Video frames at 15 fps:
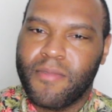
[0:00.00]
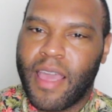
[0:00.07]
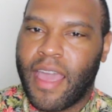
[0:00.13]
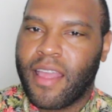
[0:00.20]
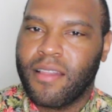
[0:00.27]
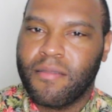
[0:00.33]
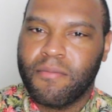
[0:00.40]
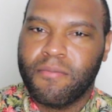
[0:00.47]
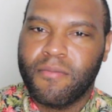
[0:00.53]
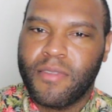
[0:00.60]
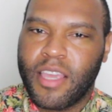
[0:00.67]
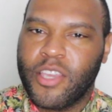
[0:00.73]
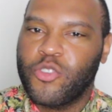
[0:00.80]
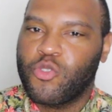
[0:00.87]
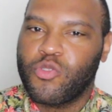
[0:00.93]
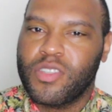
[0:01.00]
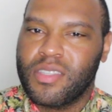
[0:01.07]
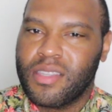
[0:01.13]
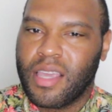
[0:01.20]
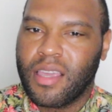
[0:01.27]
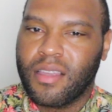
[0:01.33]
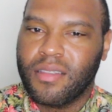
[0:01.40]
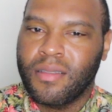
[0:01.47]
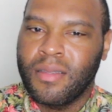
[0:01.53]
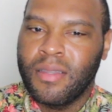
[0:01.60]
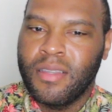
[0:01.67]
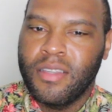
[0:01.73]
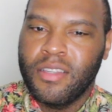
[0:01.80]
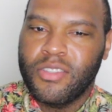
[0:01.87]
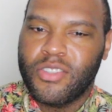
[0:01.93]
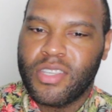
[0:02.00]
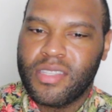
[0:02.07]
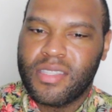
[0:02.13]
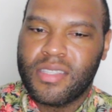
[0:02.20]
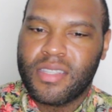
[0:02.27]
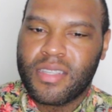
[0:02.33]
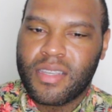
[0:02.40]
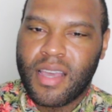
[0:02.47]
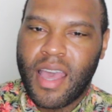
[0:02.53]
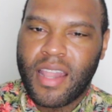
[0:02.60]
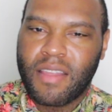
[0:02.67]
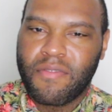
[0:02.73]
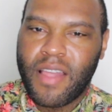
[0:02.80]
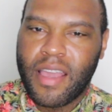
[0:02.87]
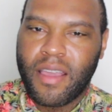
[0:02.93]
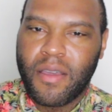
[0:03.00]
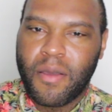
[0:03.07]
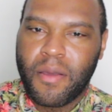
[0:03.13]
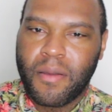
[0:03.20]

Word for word: and interesting just to kind of like